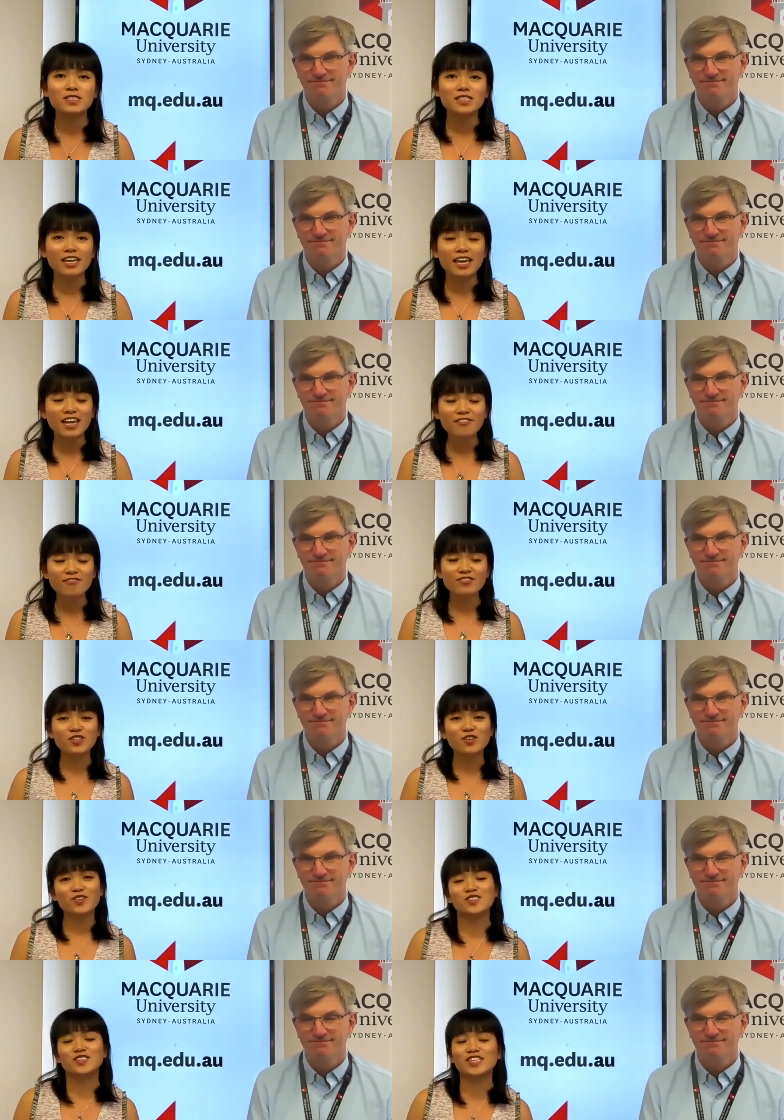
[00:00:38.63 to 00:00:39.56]
Speaker 1: To
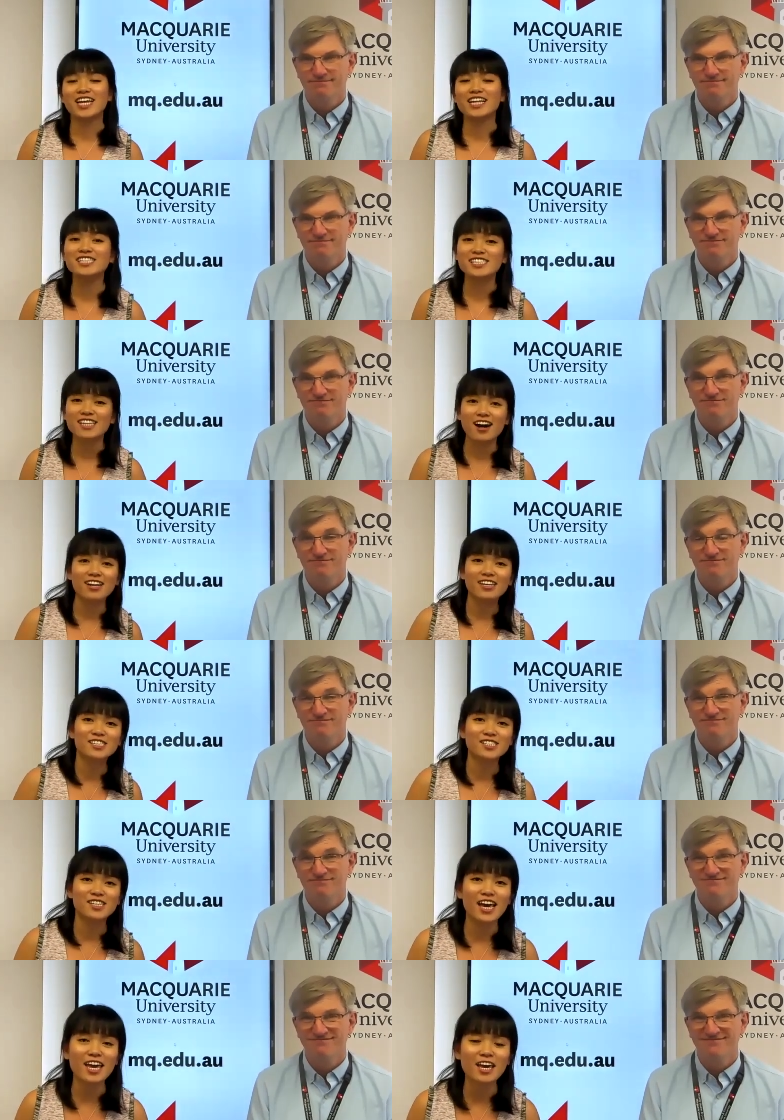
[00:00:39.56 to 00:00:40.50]
get
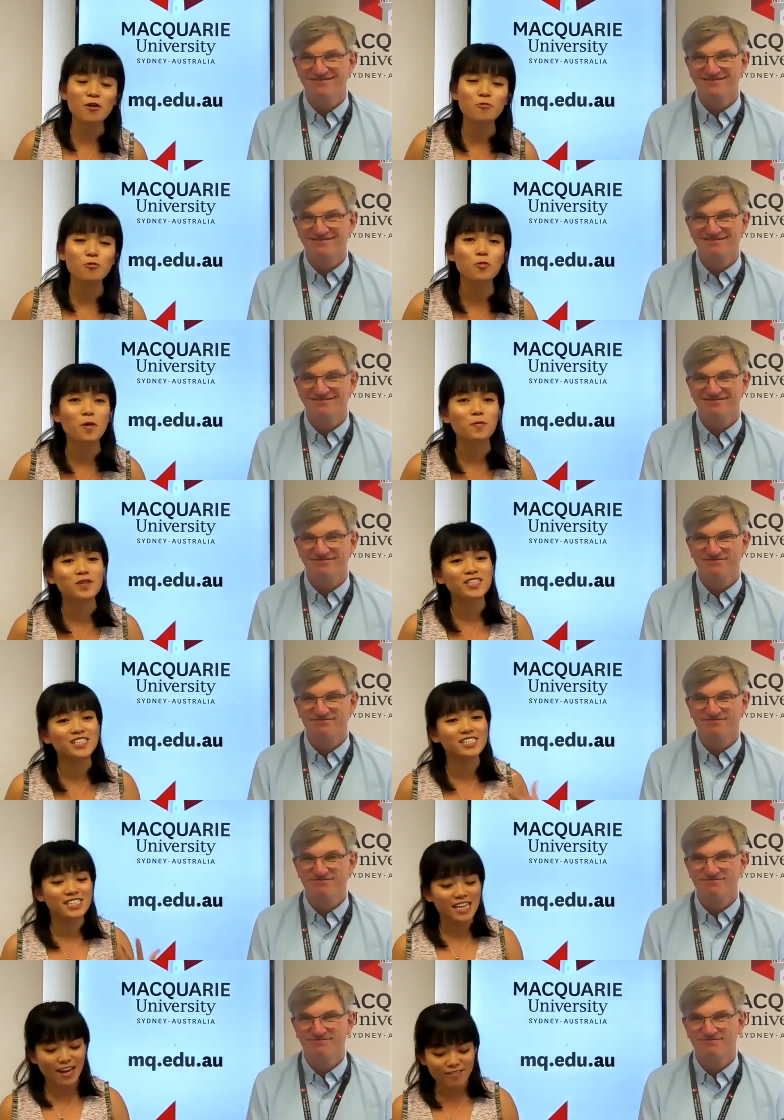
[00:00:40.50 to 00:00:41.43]
started today, we'll probably
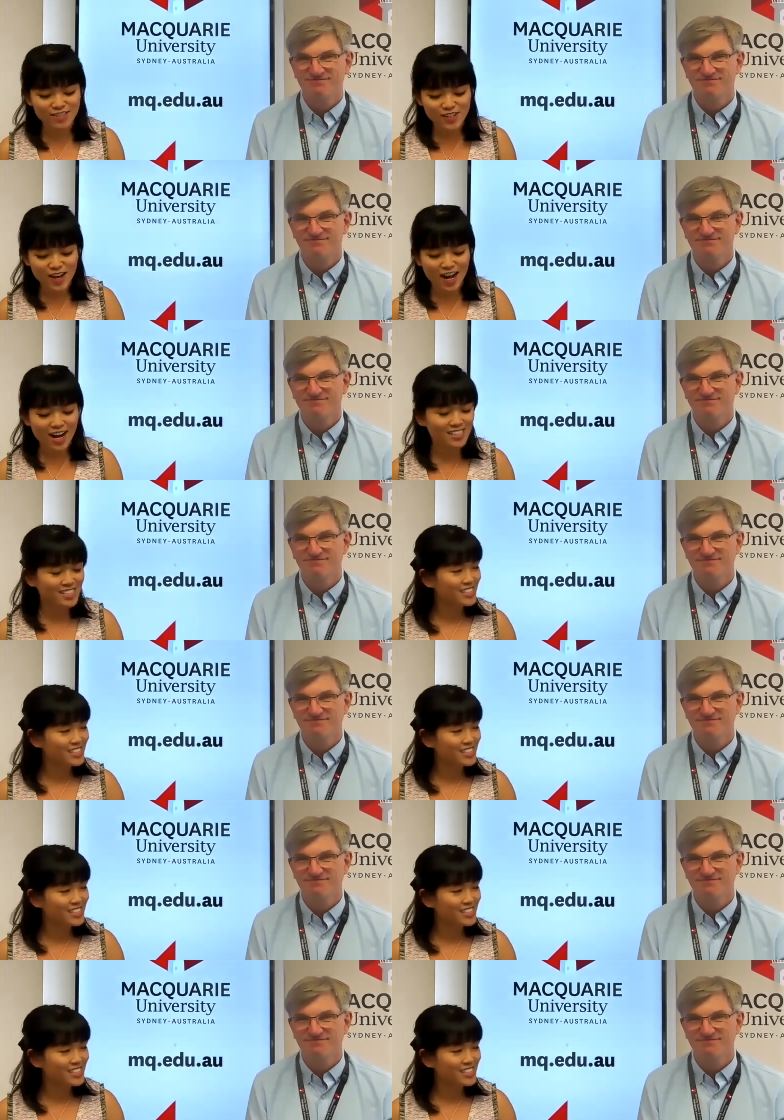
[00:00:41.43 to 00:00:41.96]
just have to ask